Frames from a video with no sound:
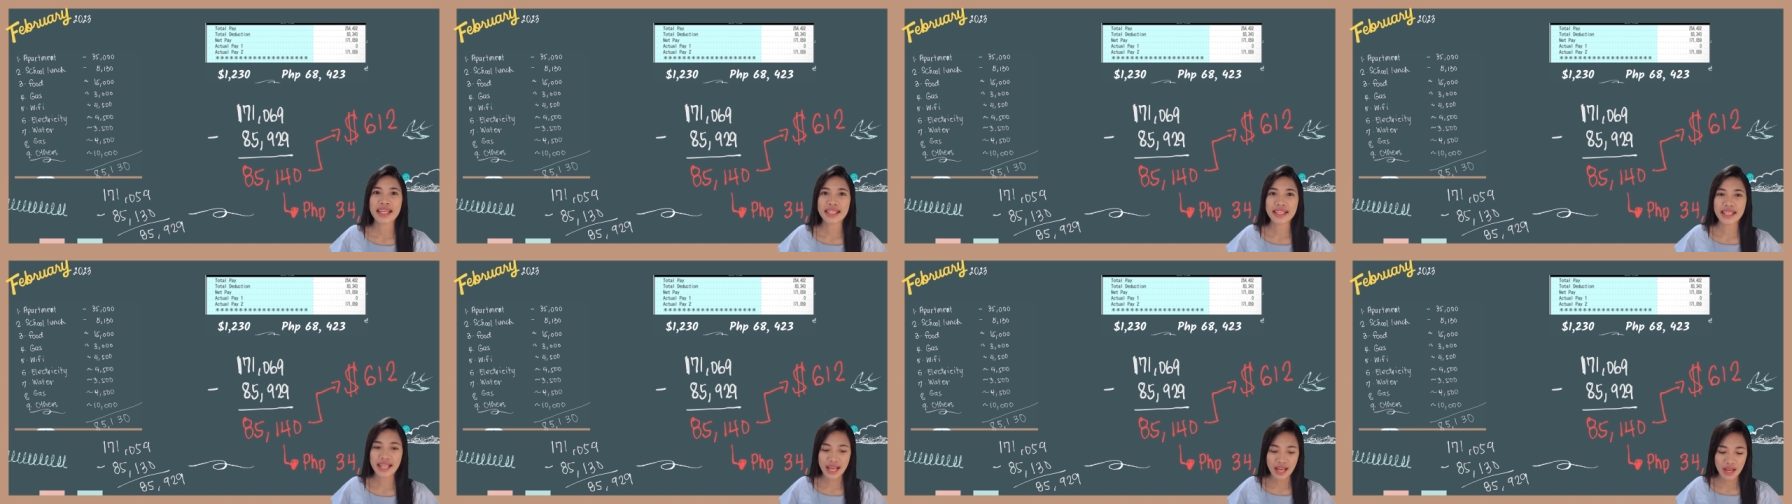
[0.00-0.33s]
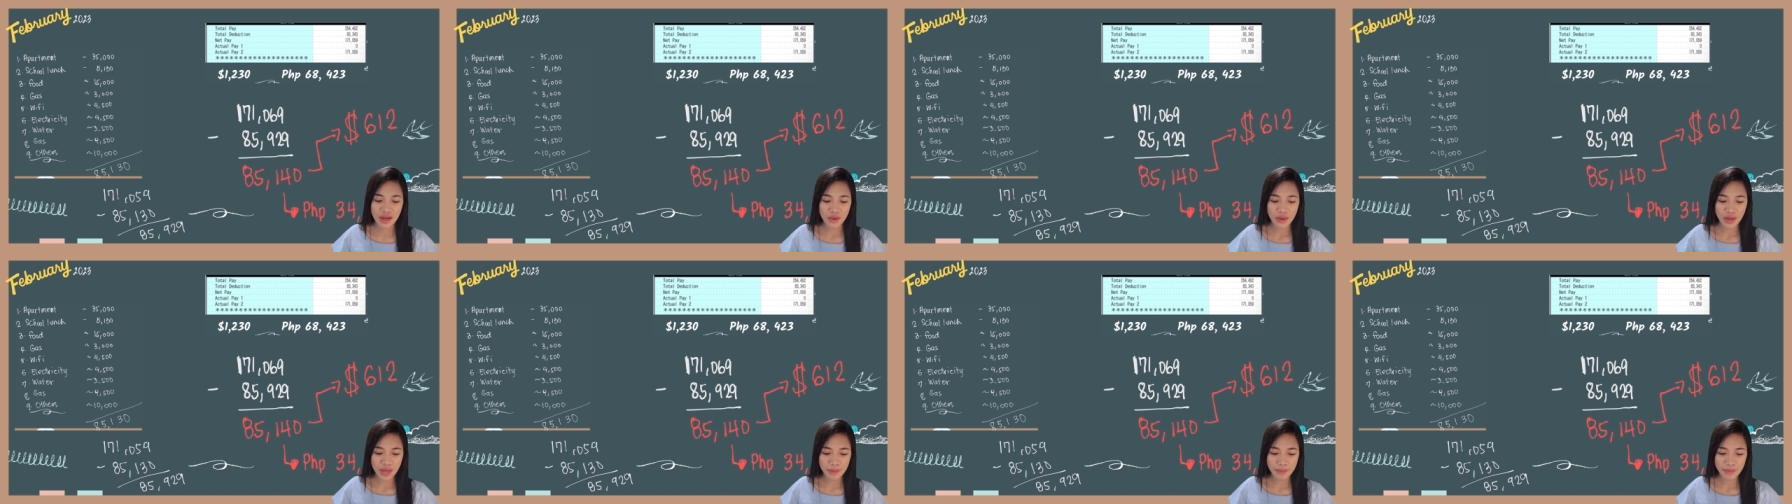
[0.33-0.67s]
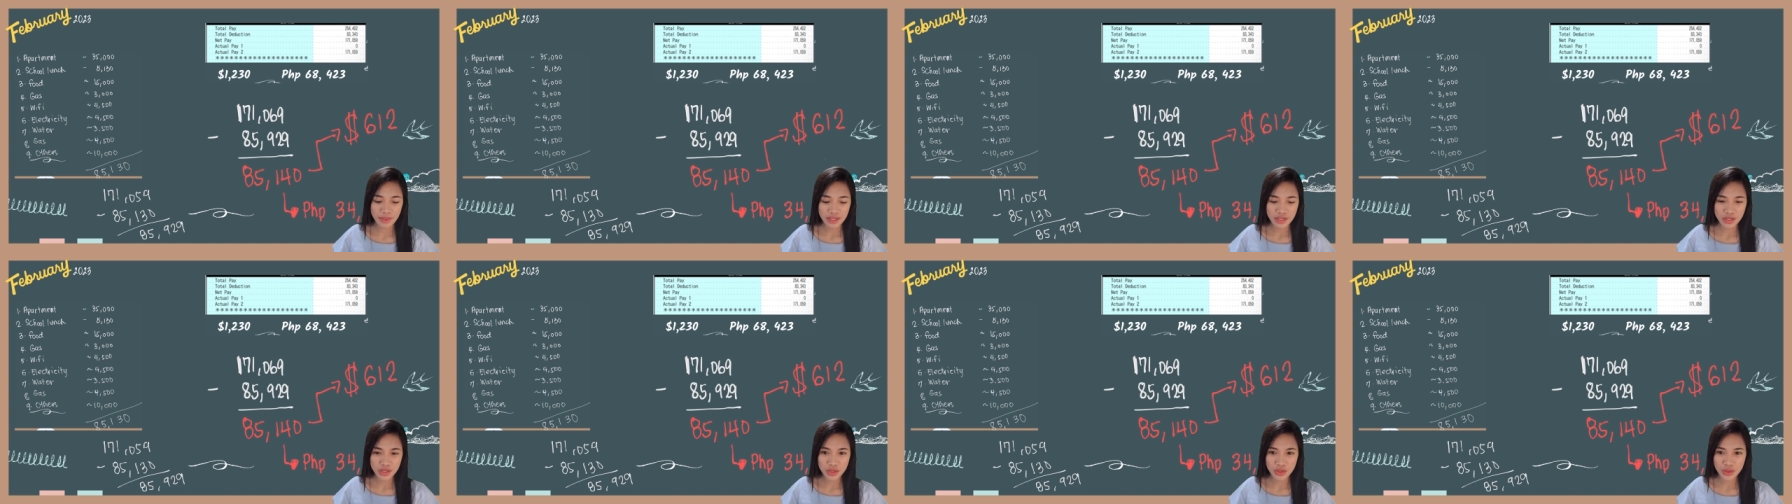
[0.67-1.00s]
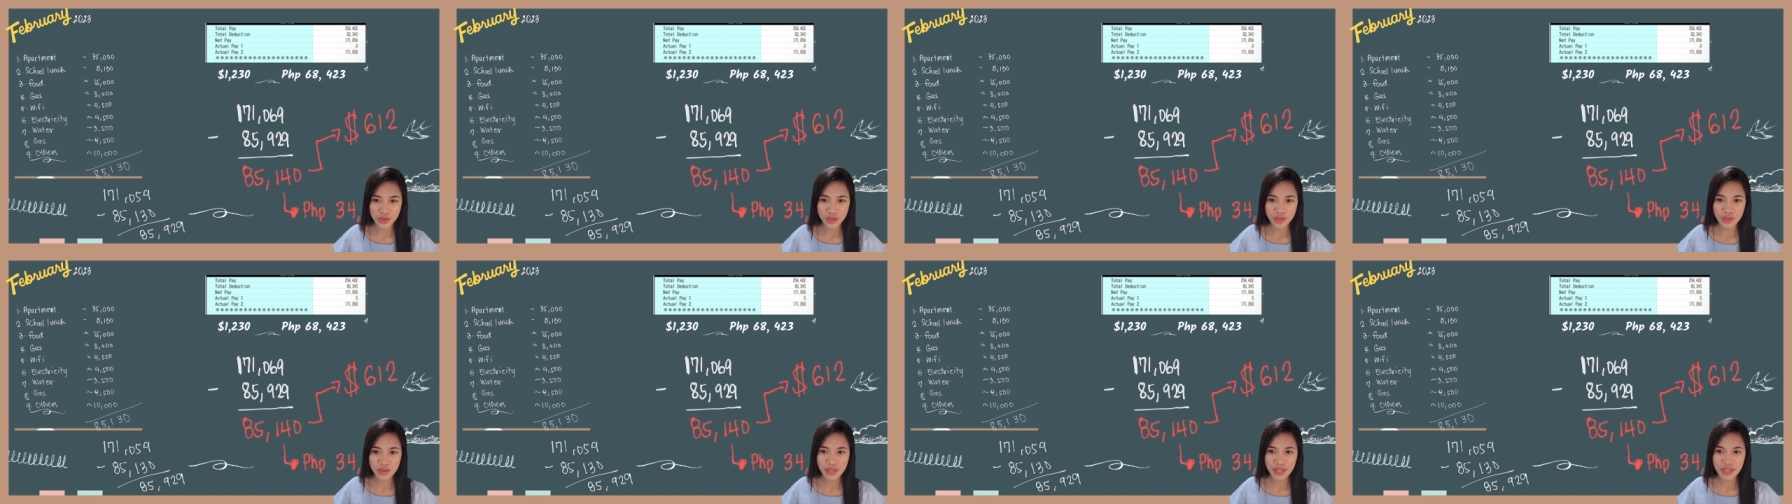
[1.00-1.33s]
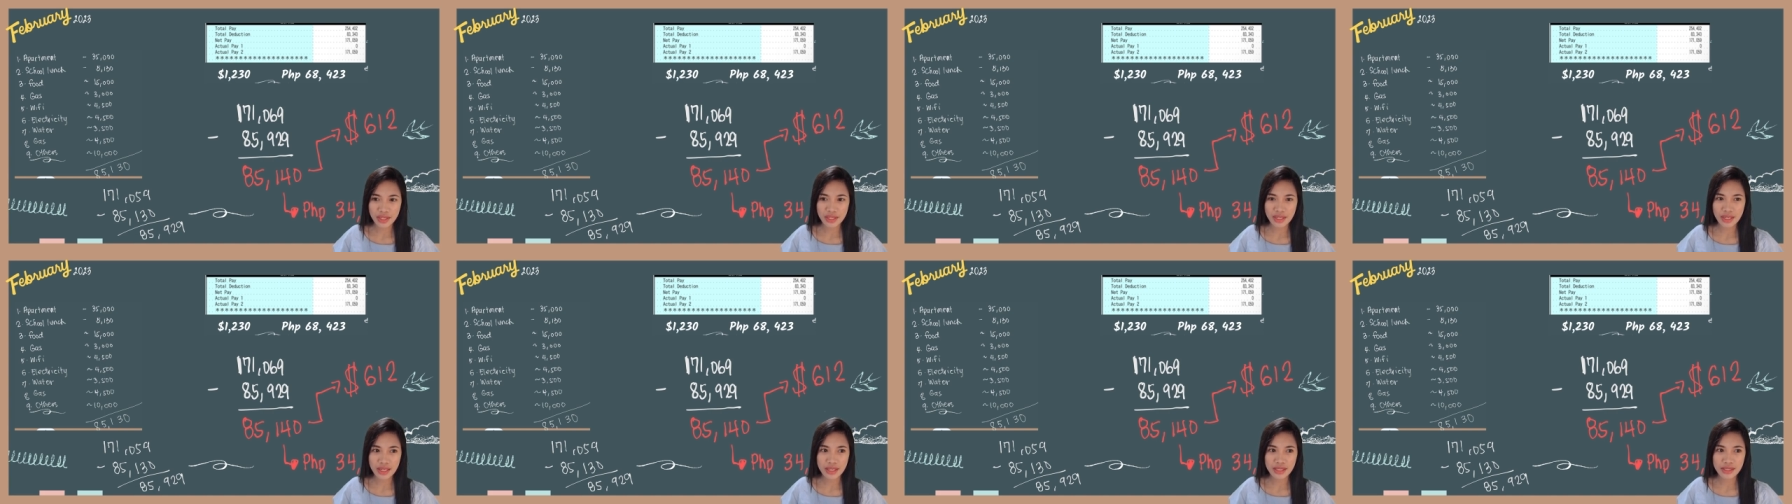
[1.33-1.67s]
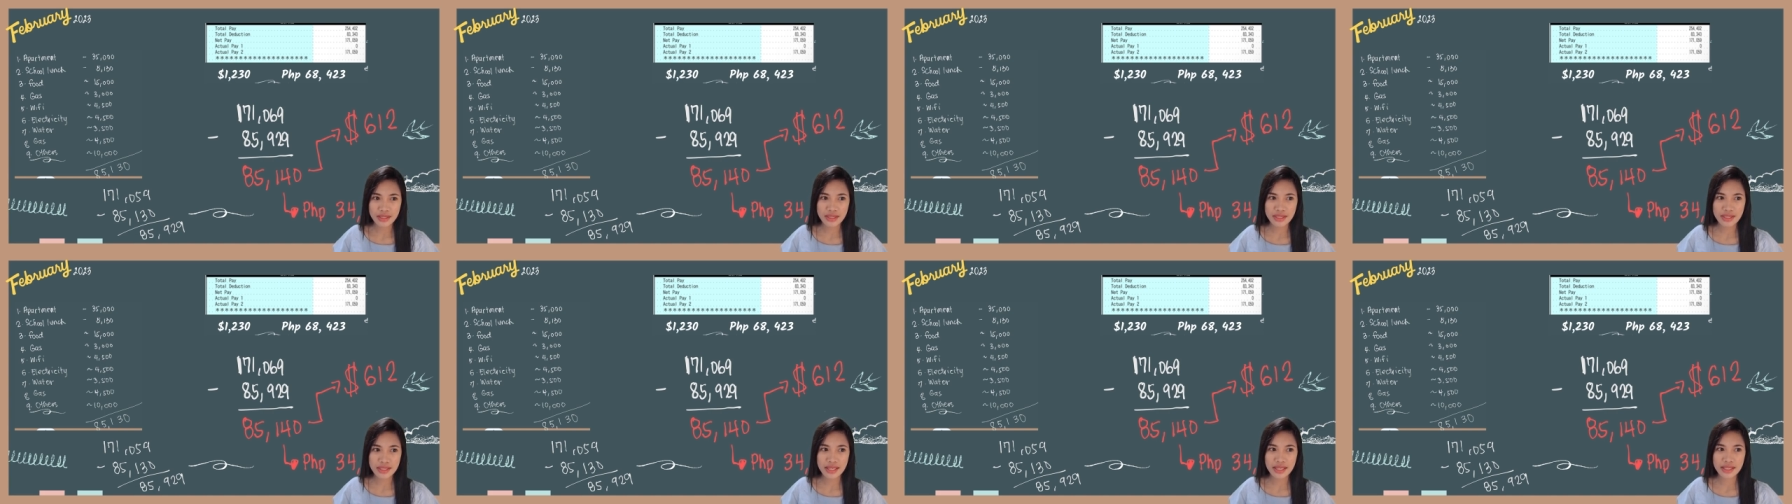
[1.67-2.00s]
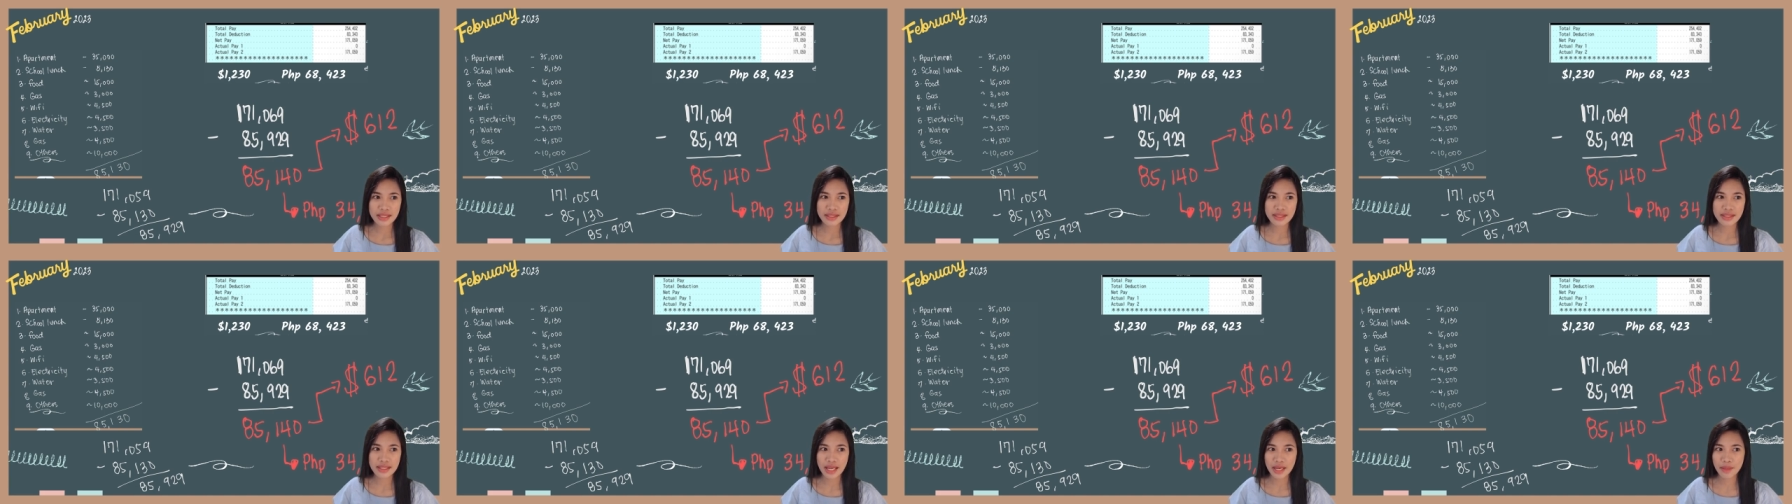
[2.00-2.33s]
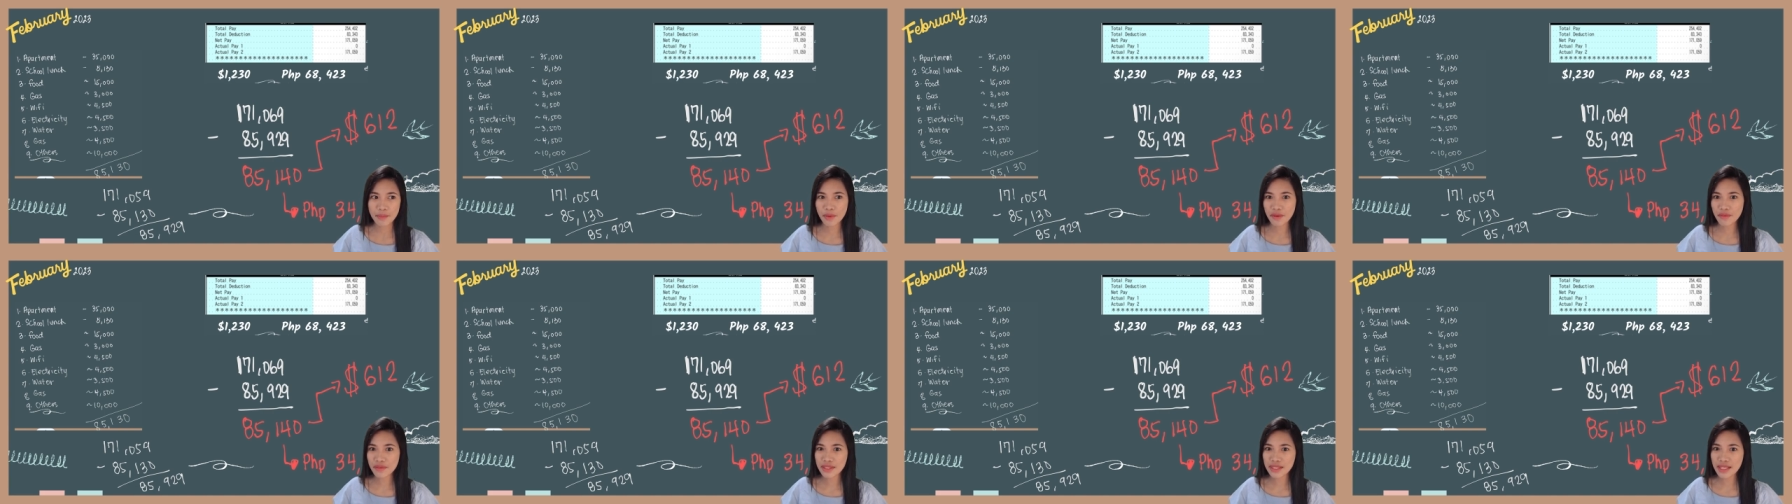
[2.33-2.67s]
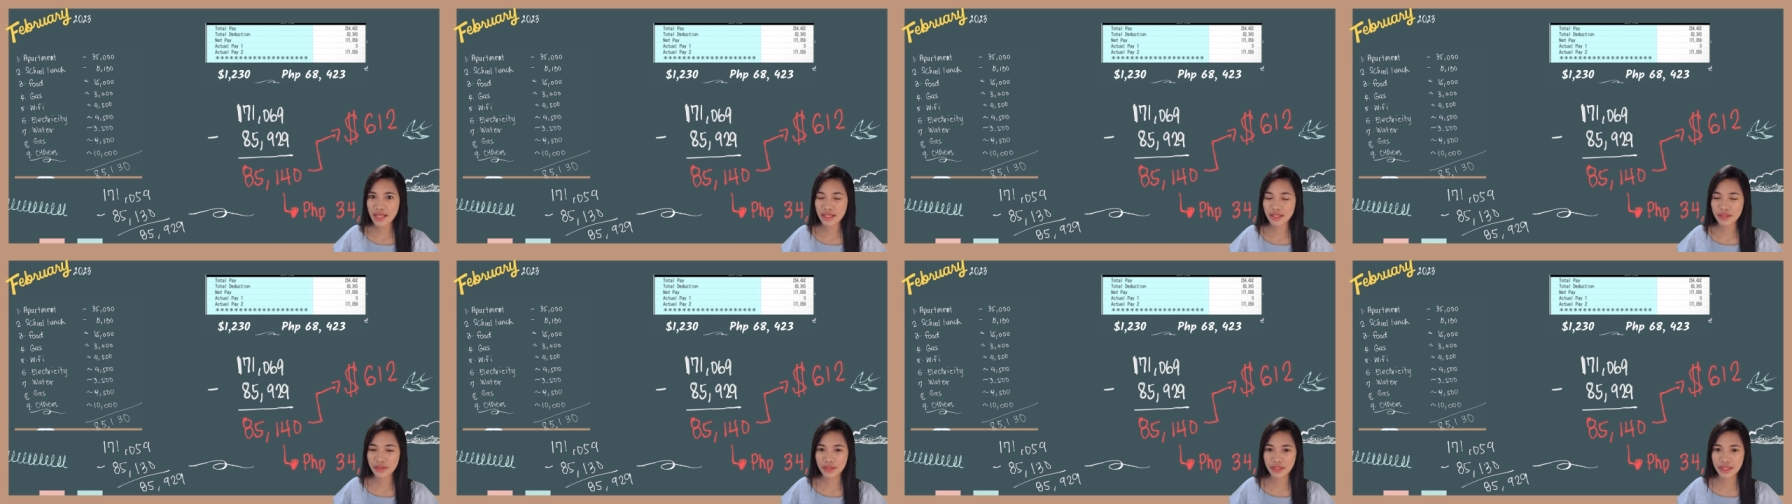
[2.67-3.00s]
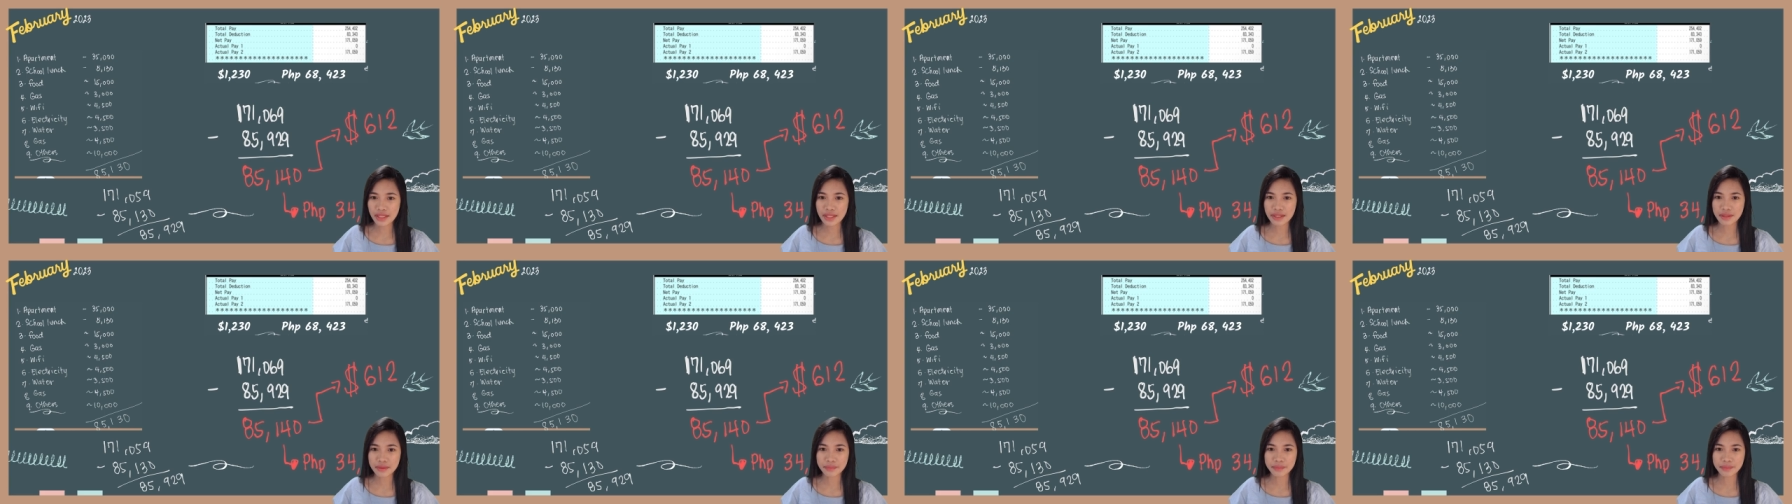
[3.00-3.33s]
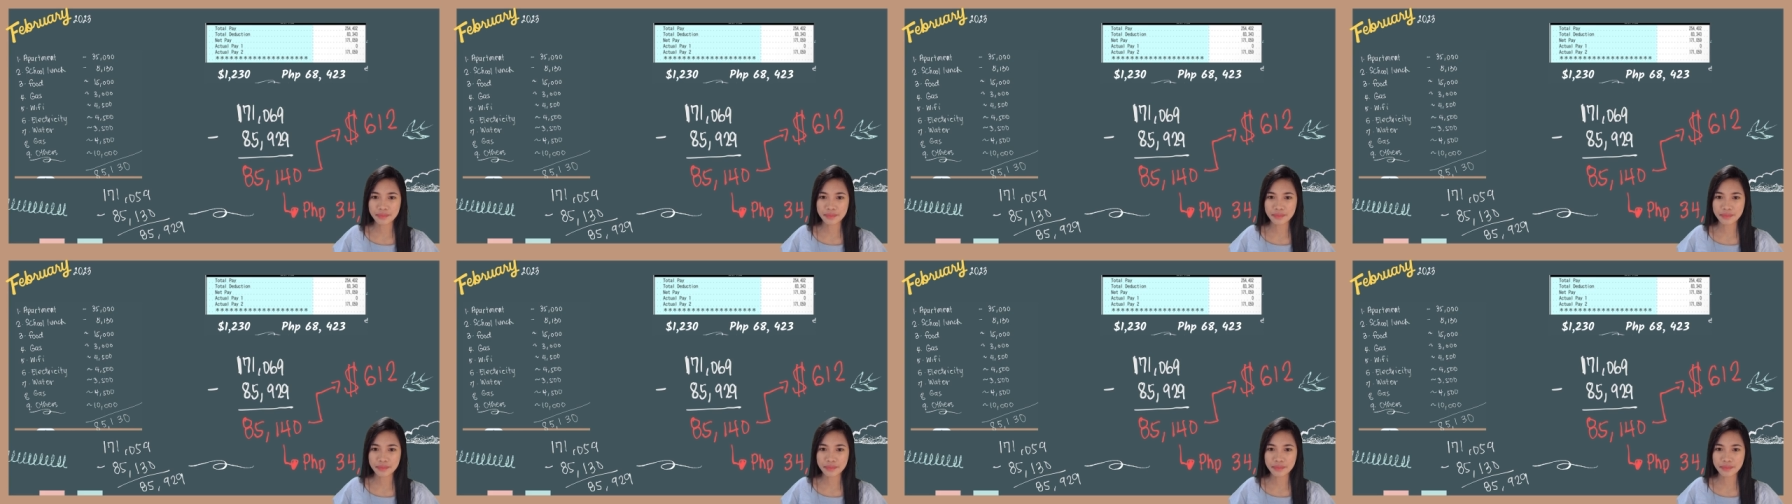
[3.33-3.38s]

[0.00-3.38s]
now I'm gonna show you the next type of salary.